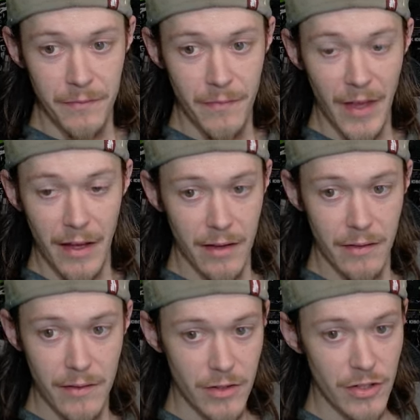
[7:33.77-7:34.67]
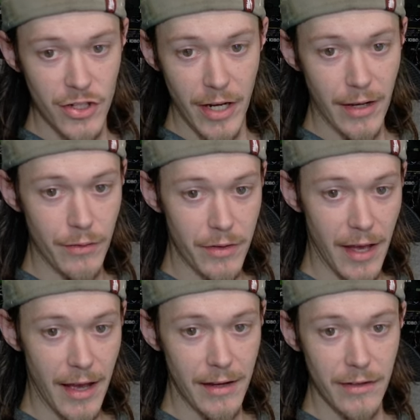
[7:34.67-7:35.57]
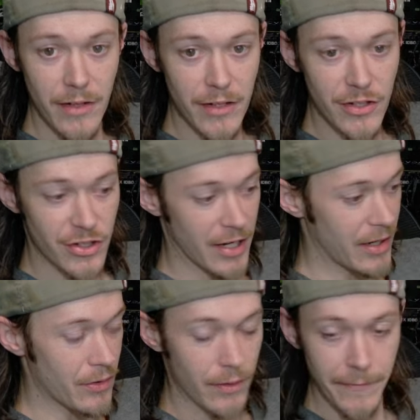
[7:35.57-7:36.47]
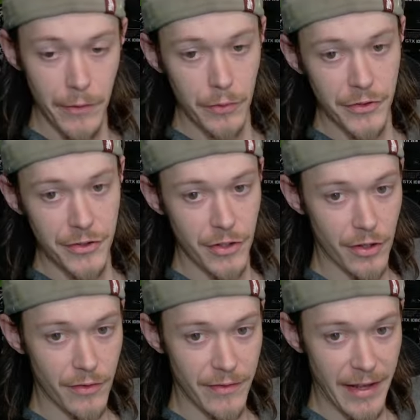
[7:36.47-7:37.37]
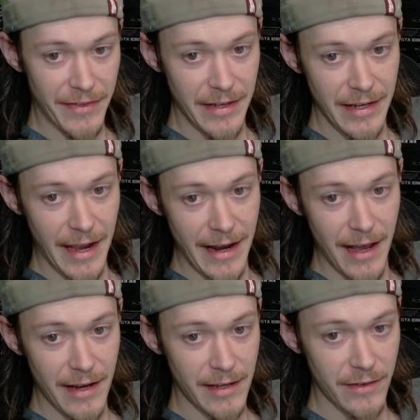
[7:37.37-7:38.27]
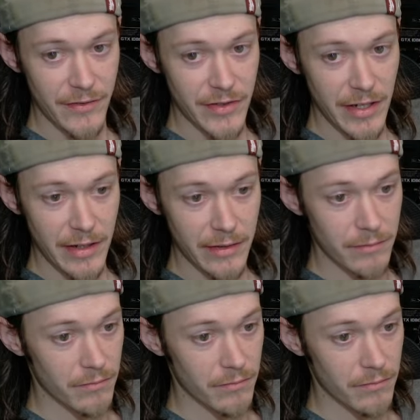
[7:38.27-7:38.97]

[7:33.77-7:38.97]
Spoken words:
Just check out that, and you can just check out the voltage curve that the AI gives you, and